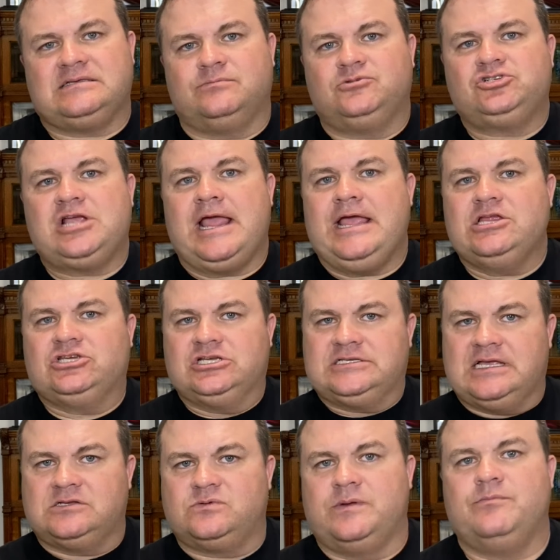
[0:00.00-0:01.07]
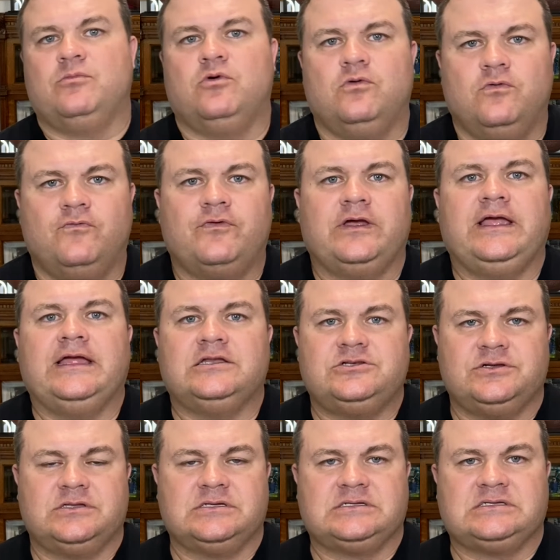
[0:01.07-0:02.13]
some changes as we move
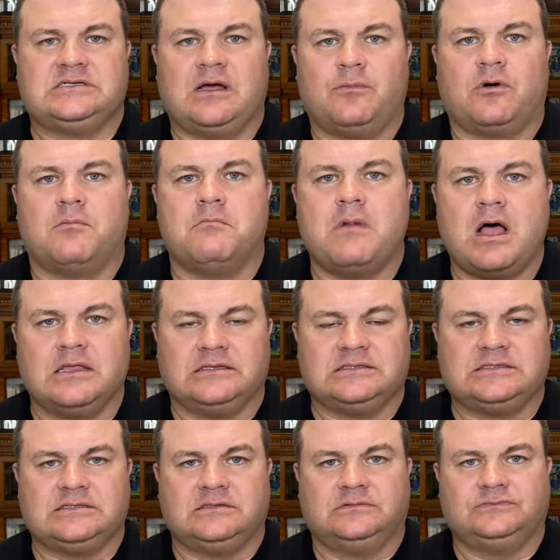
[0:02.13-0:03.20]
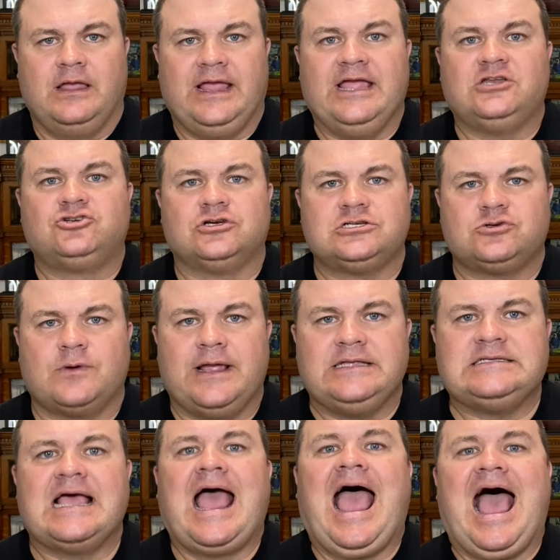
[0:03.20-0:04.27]
into the summer months. Interest
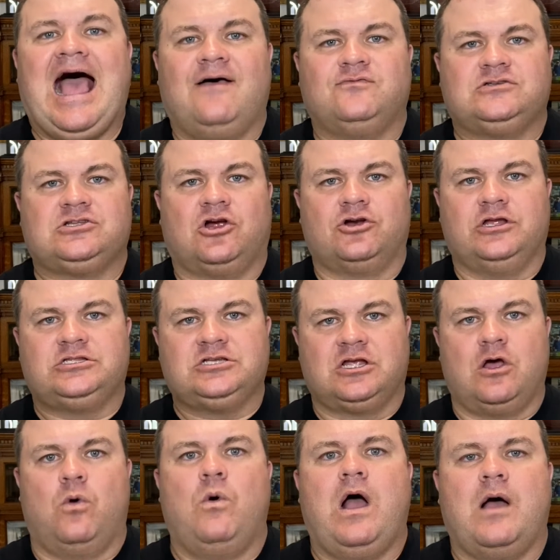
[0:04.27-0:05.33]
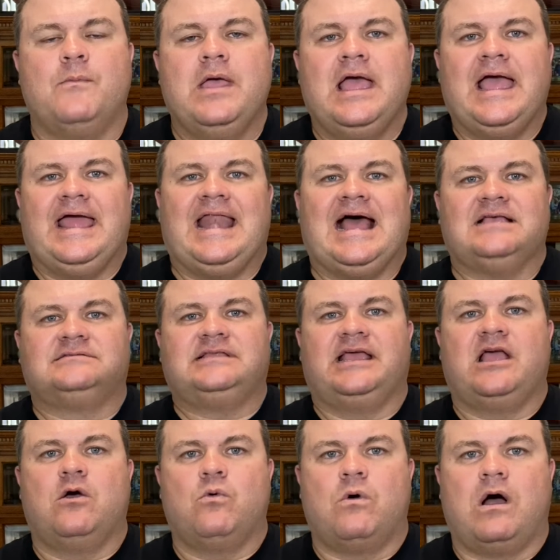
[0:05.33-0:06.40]
rates have started to go up, and as they
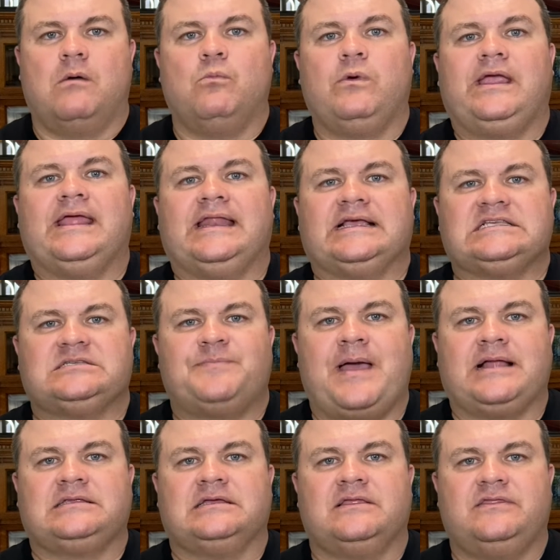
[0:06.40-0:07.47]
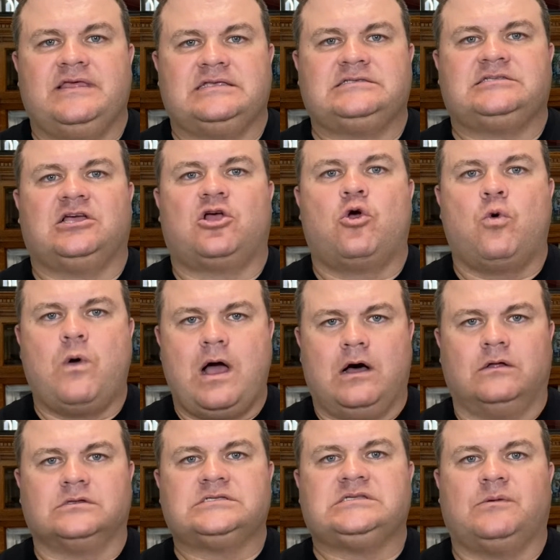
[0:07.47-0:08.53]
go up, we can expect this to
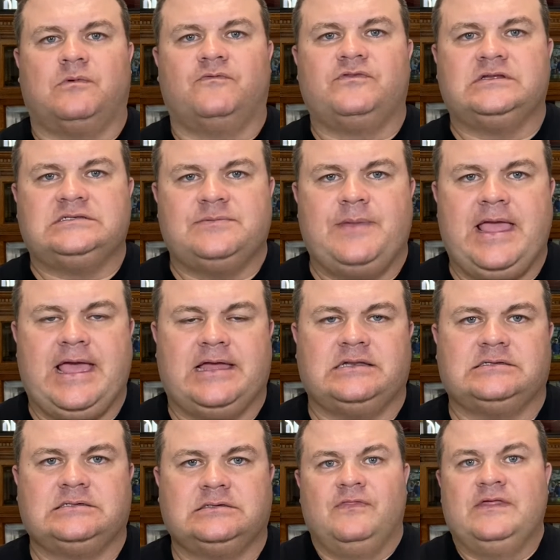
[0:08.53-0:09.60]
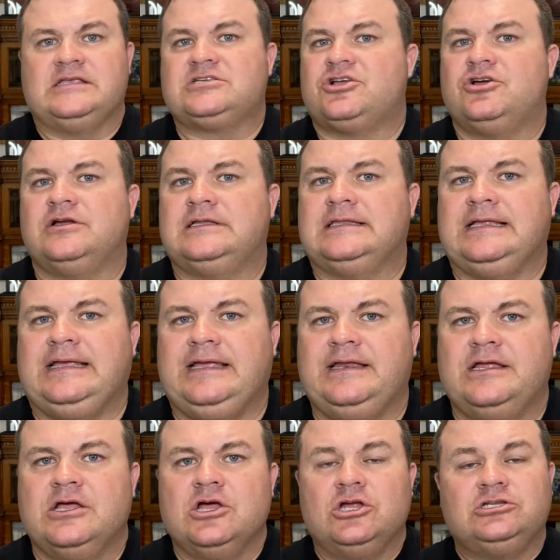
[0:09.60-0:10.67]
quell some of the demand. This could
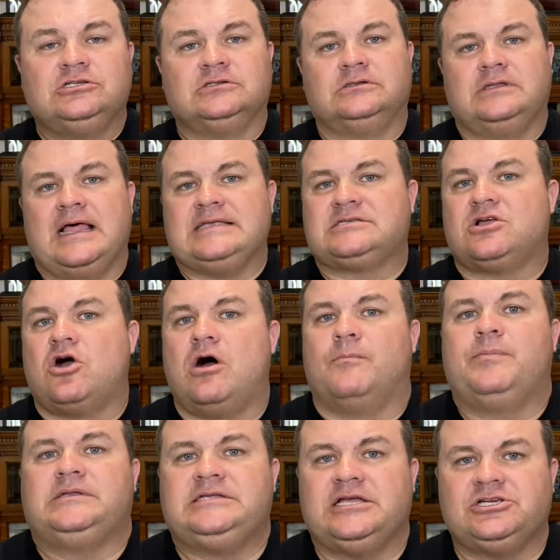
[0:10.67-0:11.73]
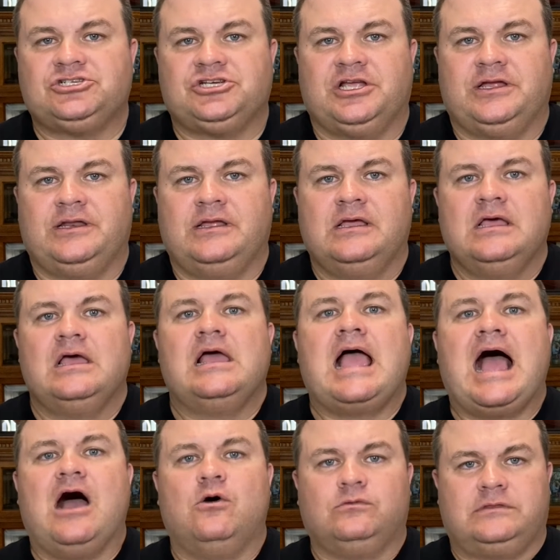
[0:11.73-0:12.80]
lead to less competition
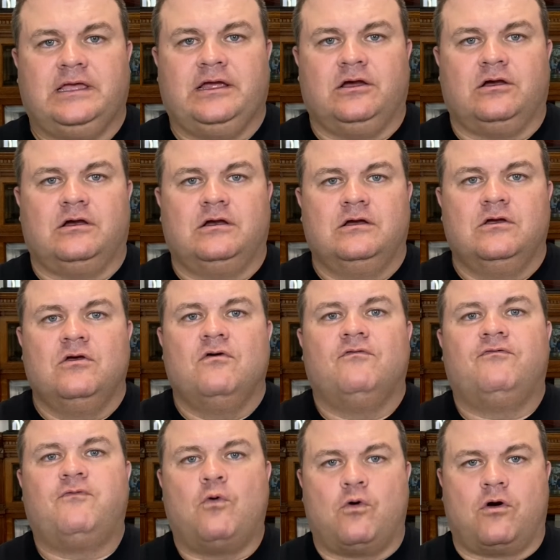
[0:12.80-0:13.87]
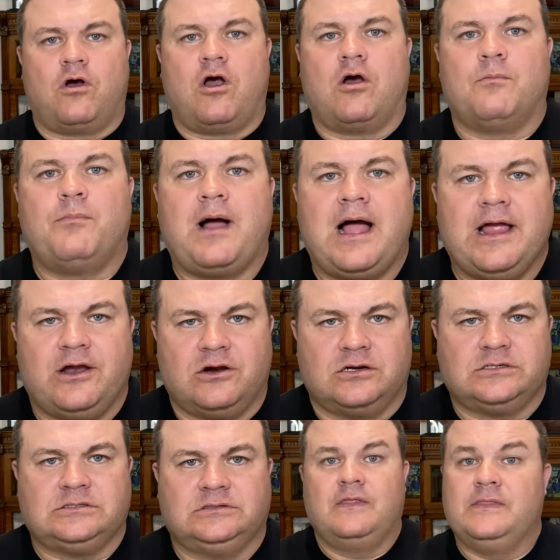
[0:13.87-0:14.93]
out there for our
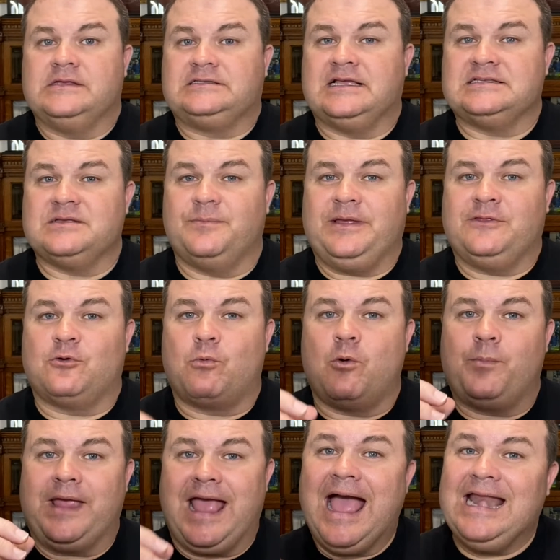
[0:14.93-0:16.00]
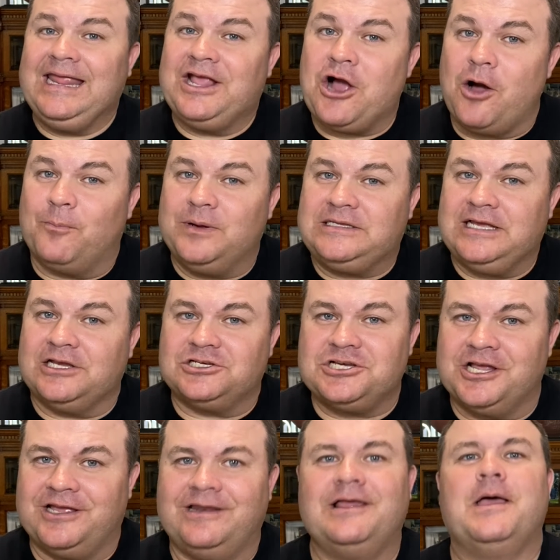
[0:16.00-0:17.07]
buyers. This doesn't mean there won't be any
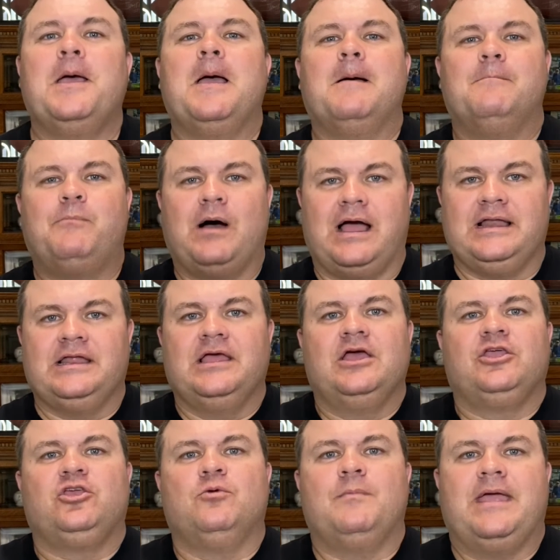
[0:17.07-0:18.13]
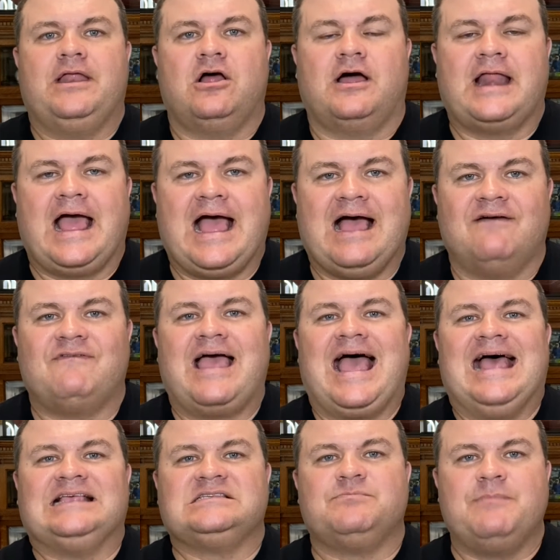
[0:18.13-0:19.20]
competition, but you may not have
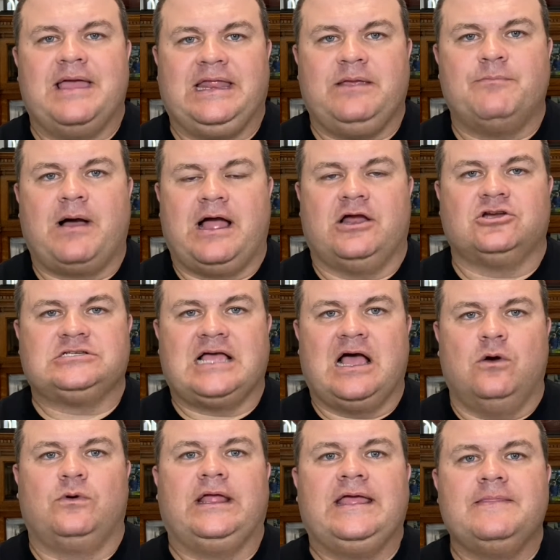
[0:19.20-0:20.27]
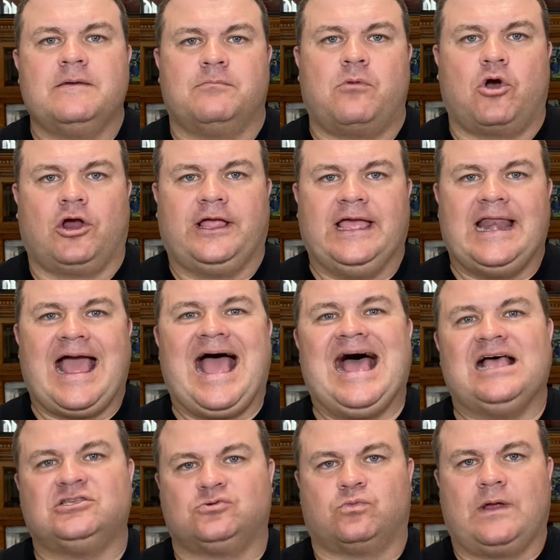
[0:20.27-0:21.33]
as many buyers out in the market
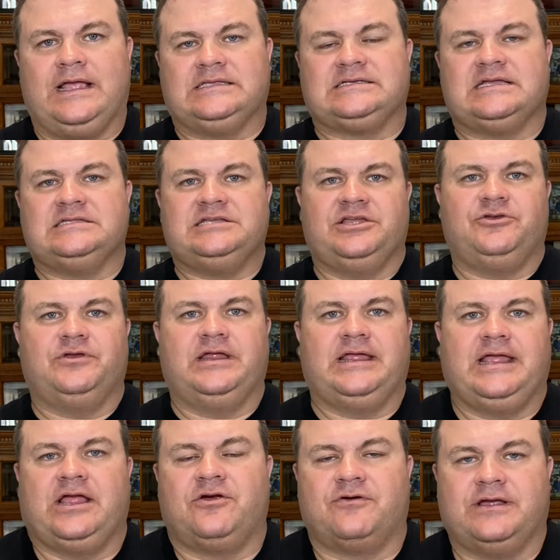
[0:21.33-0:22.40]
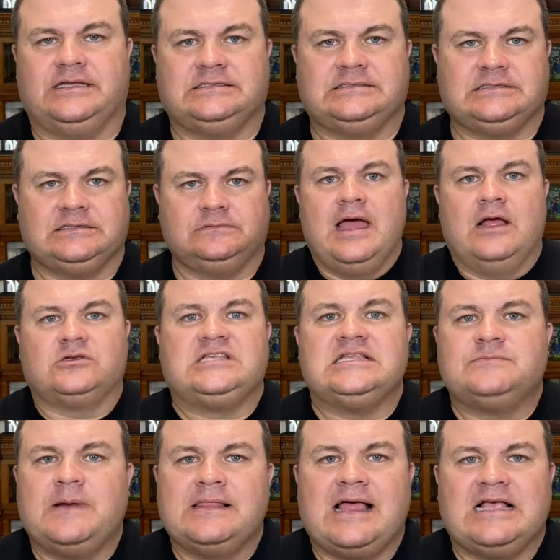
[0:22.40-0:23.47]
as rates continue to increase. Now,
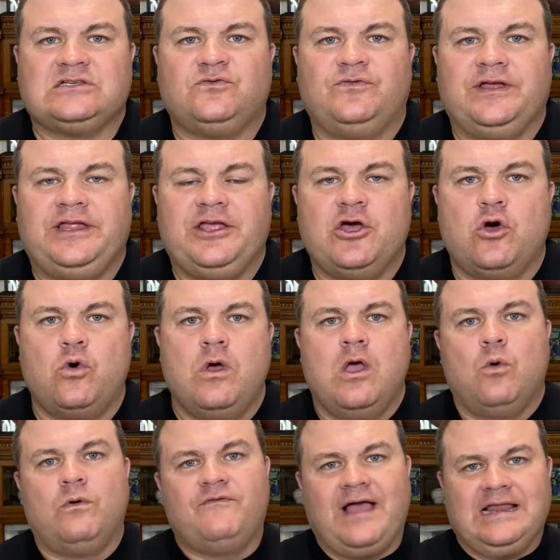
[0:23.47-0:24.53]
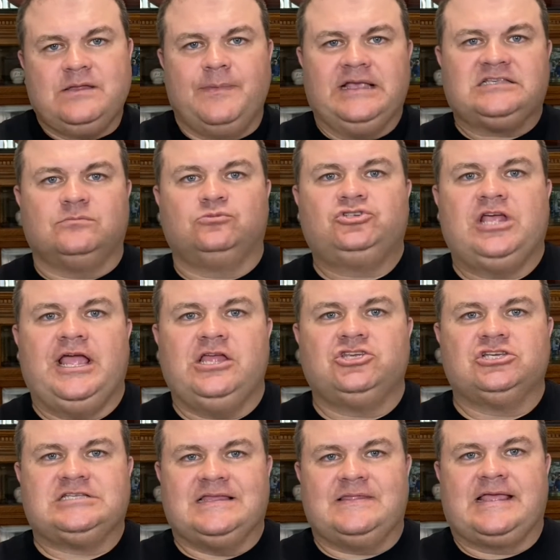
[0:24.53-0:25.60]
since my last video, we've had to make some
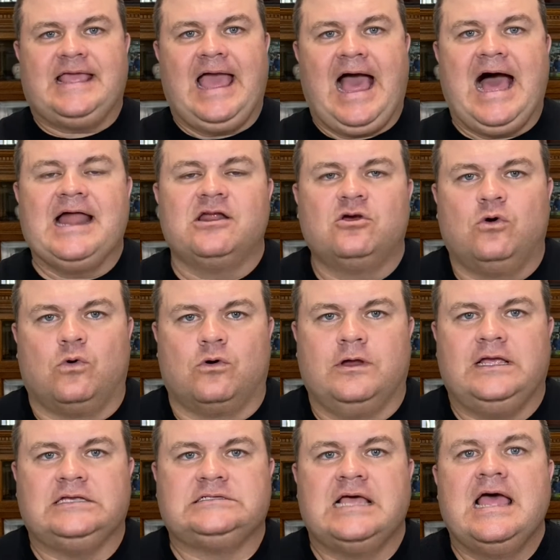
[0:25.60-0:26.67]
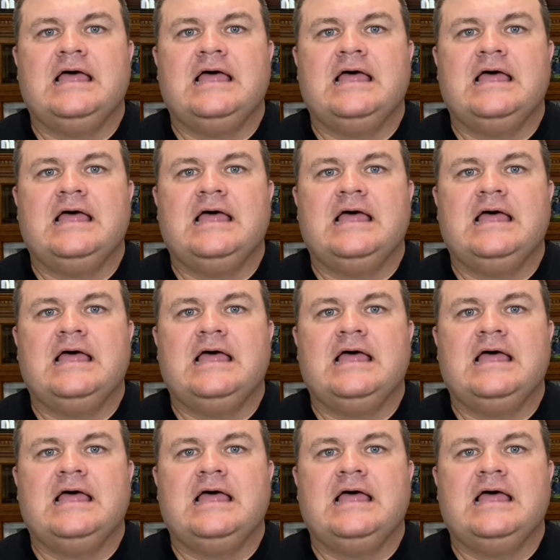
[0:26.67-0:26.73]
changes in the categories